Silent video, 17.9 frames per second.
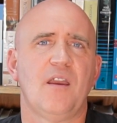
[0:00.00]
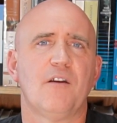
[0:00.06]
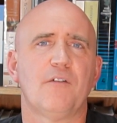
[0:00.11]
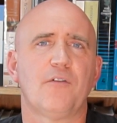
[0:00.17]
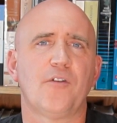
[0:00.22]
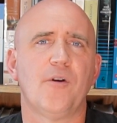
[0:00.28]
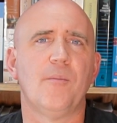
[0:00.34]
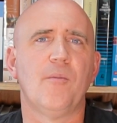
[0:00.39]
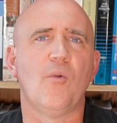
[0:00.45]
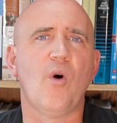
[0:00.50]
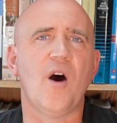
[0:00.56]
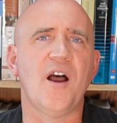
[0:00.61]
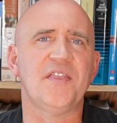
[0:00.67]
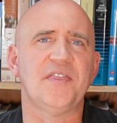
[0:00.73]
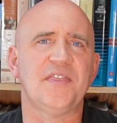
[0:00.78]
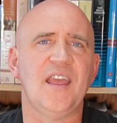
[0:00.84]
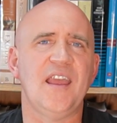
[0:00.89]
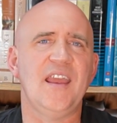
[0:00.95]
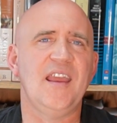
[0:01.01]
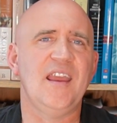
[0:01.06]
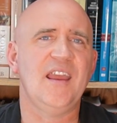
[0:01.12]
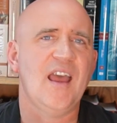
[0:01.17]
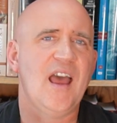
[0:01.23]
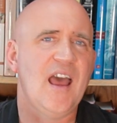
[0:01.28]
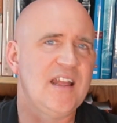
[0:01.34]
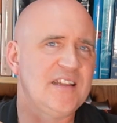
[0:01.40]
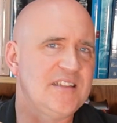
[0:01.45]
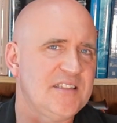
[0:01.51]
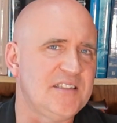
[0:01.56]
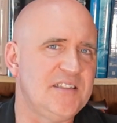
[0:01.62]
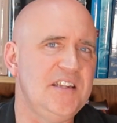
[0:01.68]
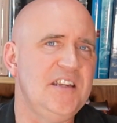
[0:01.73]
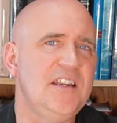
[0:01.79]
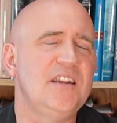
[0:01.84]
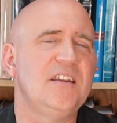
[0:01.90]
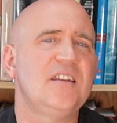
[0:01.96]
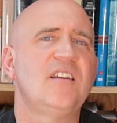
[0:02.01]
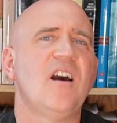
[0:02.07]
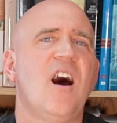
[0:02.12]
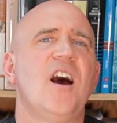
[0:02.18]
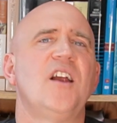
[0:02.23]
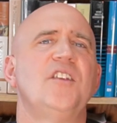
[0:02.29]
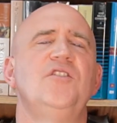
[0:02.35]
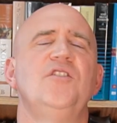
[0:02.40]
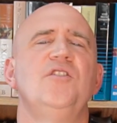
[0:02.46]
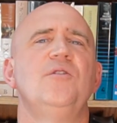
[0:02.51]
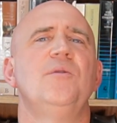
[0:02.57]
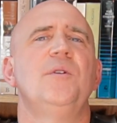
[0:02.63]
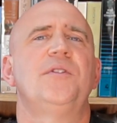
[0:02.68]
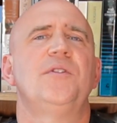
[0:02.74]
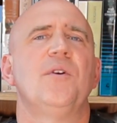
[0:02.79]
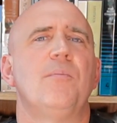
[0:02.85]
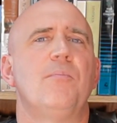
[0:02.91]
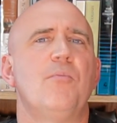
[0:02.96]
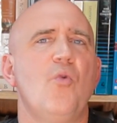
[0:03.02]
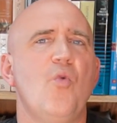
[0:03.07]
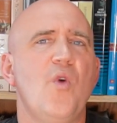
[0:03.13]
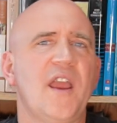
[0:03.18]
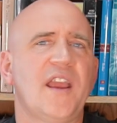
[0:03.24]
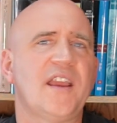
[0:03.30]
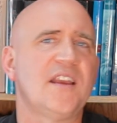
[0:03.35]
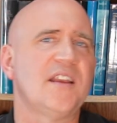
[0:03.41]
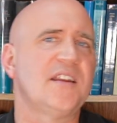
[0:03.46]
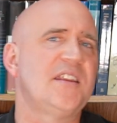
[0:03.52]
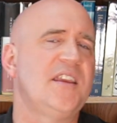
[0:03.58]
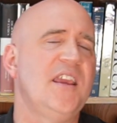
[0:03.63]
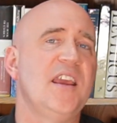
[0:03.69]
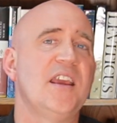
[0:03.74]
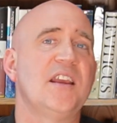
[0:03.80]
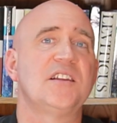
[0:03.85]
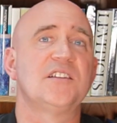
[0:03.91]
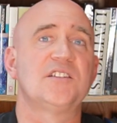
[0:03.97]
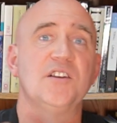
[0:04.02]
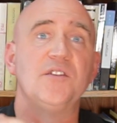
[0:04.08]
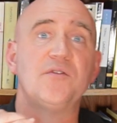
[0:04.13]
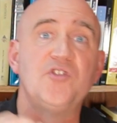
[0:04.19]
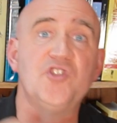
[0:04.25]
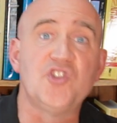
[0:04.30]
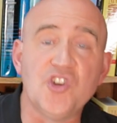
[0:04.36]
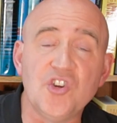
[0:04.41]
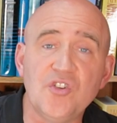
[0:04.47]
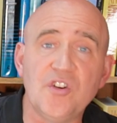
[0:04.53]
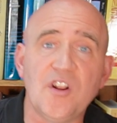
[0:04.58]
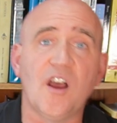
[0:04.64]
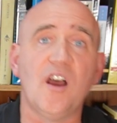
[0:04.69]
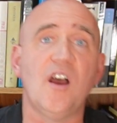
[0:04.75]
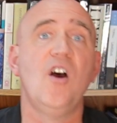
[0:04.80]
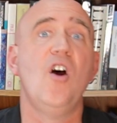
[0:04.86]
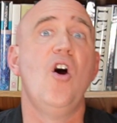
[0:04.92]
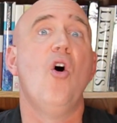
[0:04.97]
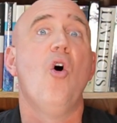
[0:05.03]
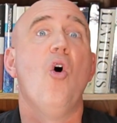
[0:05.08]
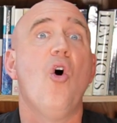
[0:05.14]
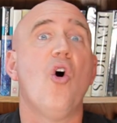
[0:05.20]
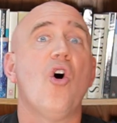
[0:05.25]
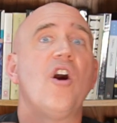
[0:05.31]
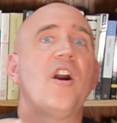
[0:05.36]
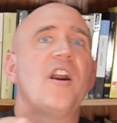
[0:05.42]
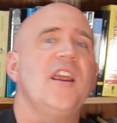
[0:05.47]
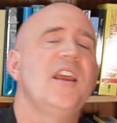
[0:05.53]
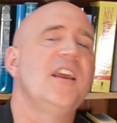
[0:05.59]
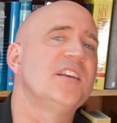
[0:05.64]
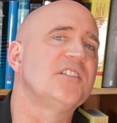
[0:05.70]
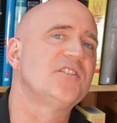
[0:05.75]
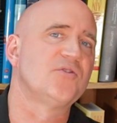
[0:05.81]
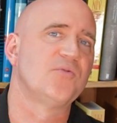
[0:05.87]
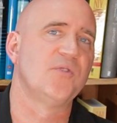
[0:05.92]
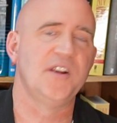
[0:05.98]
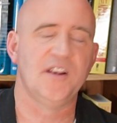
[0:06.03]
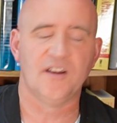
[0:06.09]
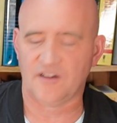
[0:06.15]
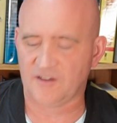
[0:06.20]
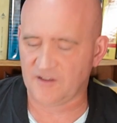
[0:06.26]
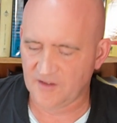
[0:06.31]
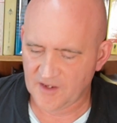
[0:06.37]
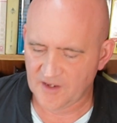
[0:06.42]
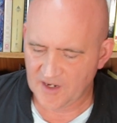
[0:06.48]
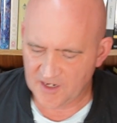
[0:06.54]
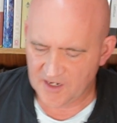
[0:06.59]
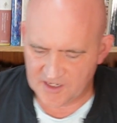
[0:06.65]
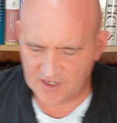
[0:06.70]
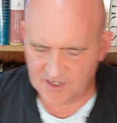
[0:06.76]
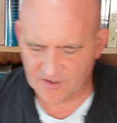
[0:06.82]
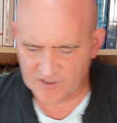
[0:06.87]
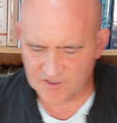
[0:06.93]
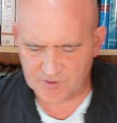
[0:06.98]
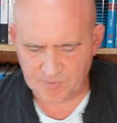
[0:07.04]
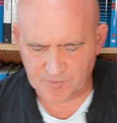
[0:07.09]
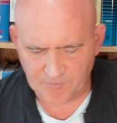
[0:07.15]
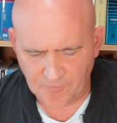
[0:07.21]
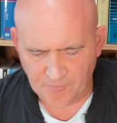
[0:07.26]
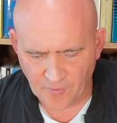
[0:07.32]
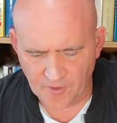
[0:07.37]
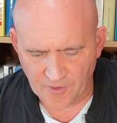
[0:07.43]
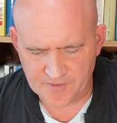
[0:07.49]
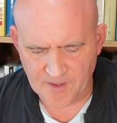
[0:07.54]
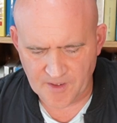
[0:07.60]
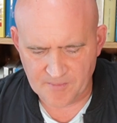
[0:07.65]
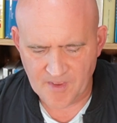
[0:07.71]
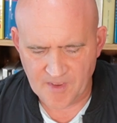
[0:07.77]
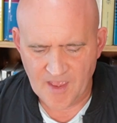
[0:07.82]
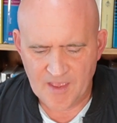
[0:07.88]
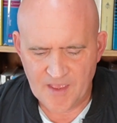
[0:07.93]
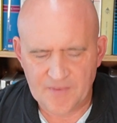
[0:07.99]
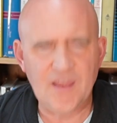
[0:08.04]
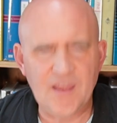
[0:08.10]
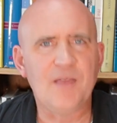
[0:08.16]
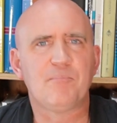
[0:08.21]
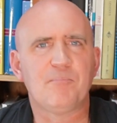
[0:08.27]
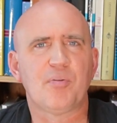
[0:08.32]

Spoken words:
from what they had seen God do with the wicked kings of Judah or Israel years before them. They